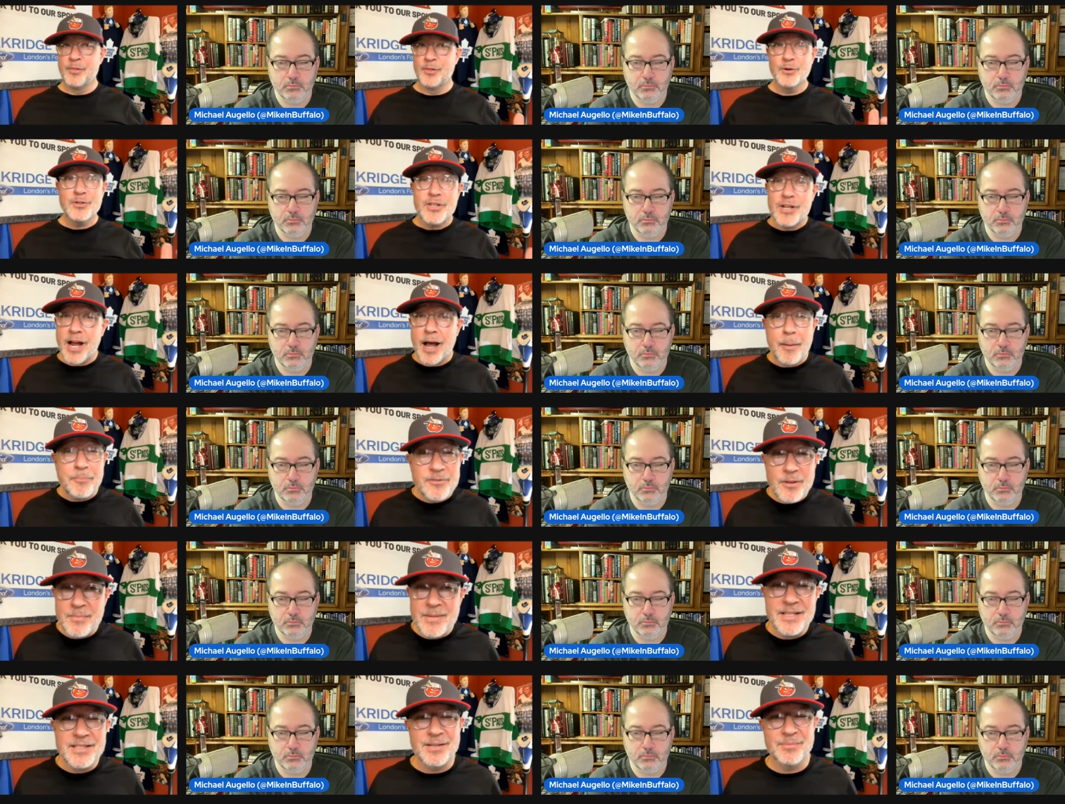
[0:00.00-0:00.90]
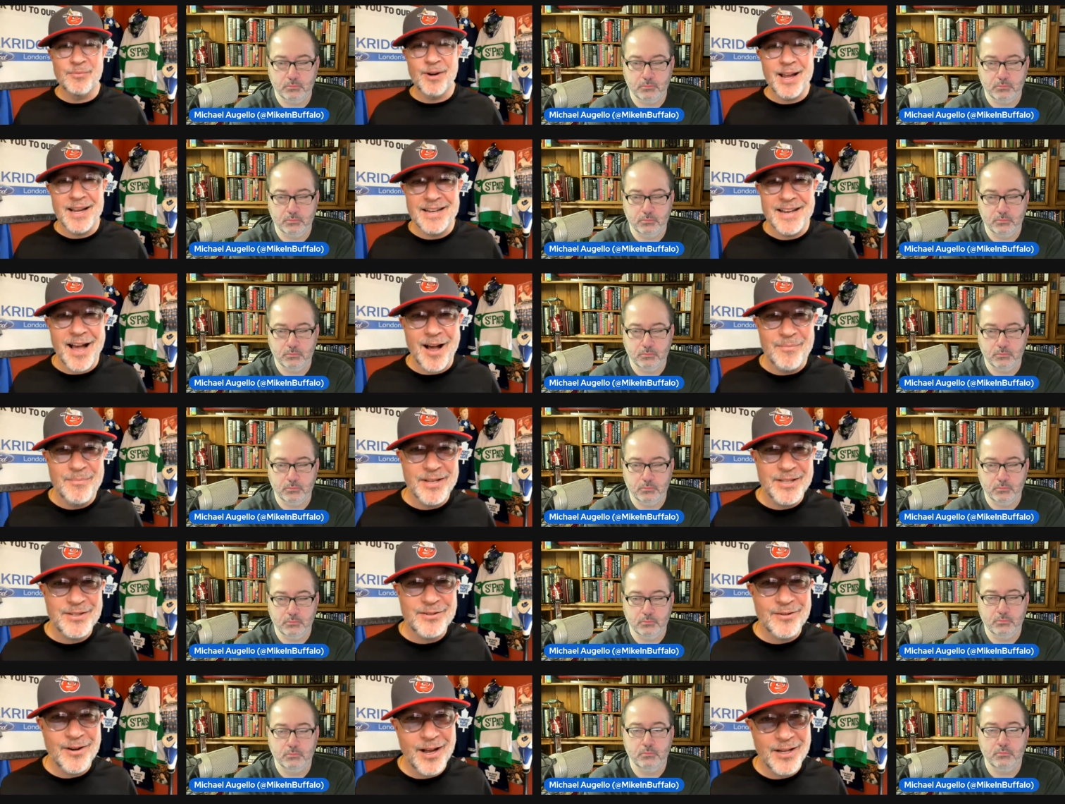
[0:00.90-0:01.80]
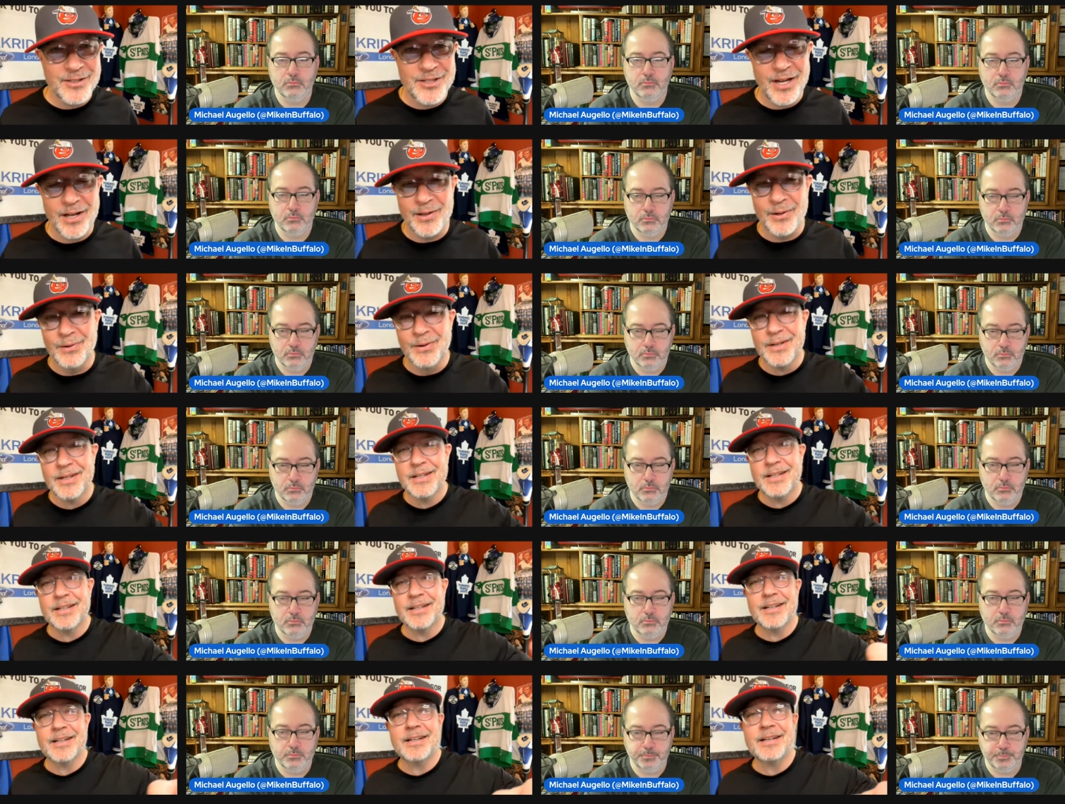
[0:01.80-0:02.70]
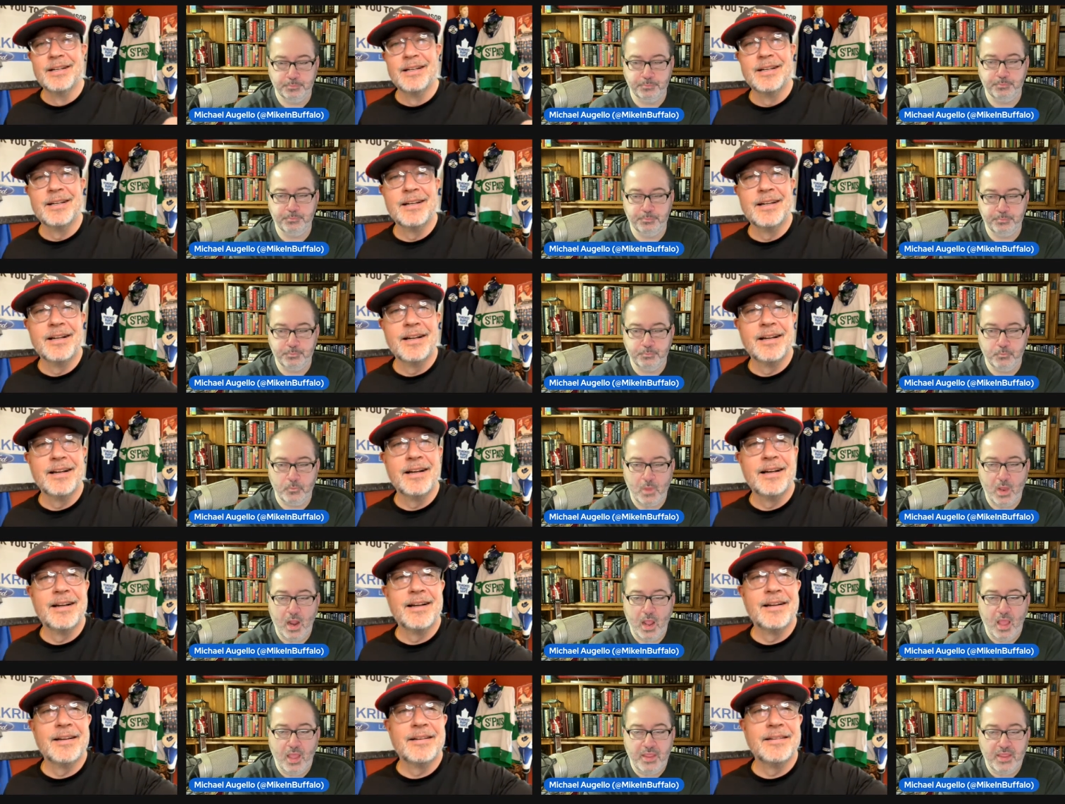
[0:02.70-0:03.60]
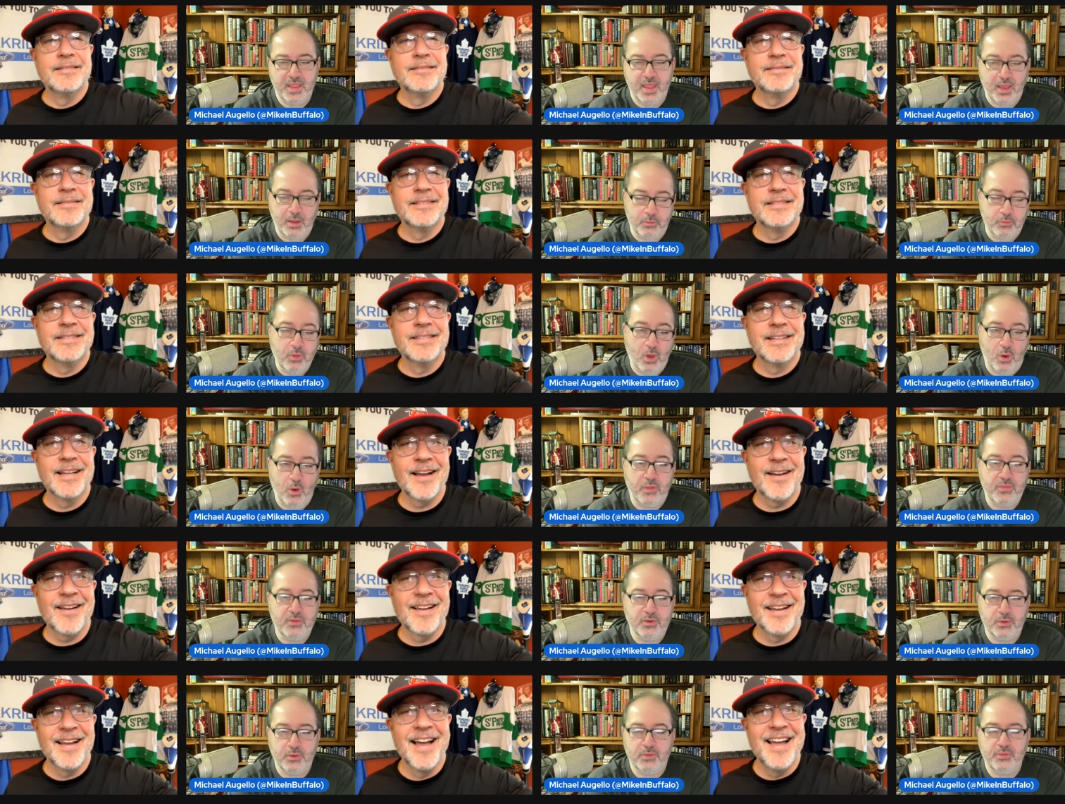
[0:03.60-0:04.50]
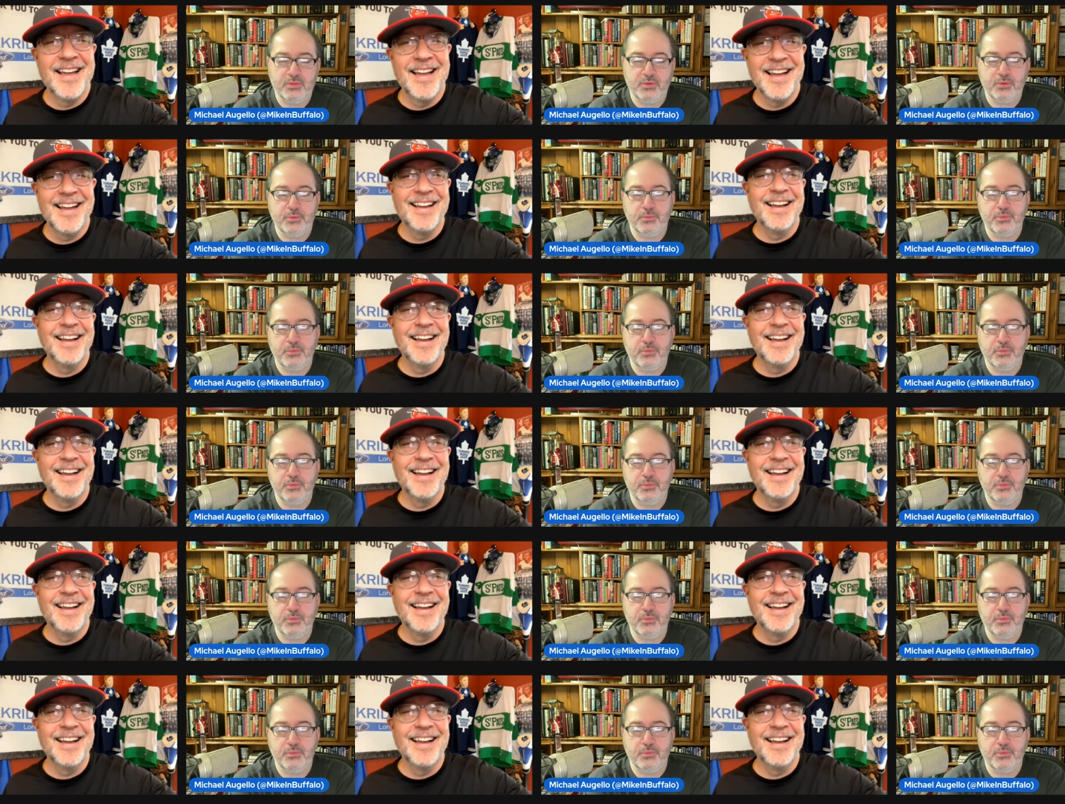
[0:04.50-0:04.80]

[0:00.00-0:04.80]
Speaker 1: There's an optimism right now, Mr. Augello.
Speaker 2: Mm-hmm. Yeah, no, and, the, and the,